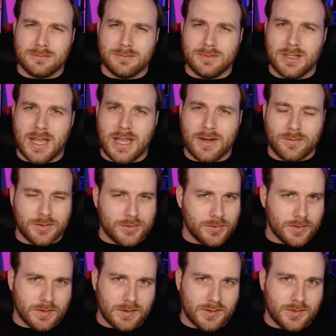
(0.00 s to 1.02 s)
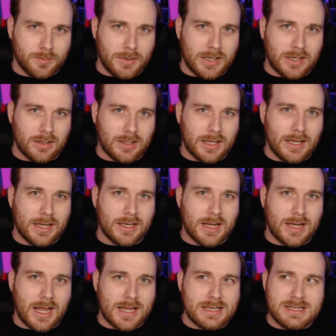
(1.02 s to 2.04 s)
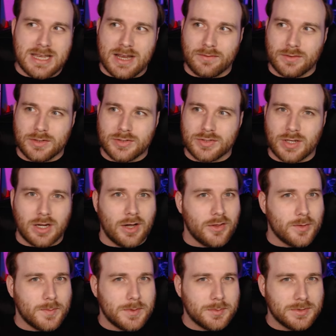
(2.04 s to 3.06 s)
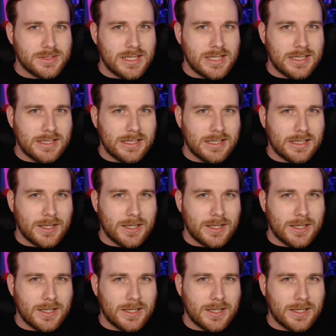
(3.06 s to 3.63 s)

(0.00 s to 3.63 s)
never took this spell, and I never saw other people take it,